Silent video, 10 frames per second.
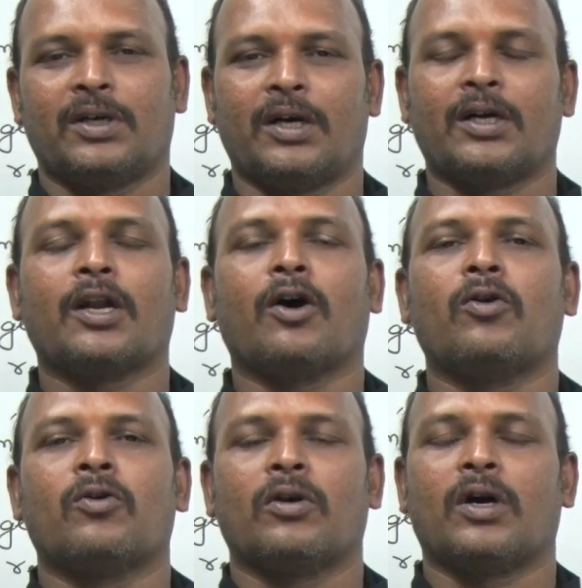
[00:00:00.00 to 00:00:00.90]
and
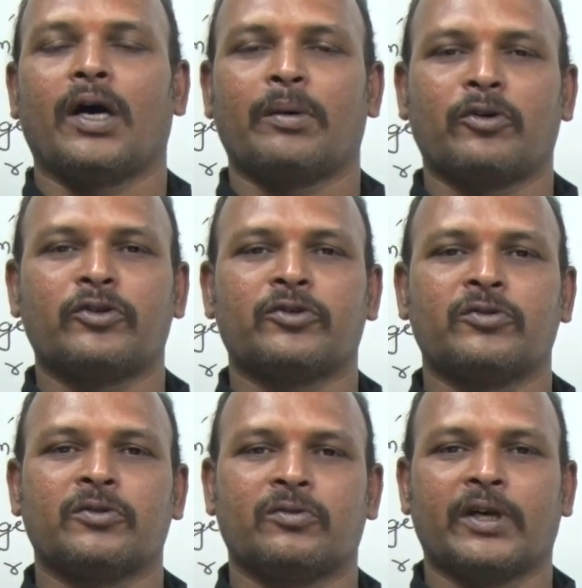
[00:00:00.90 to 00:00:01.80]
now I am going
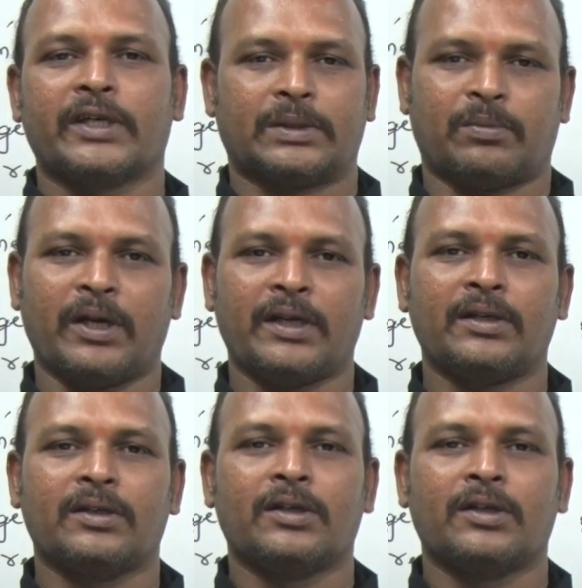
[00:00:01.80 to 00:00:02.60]
to explain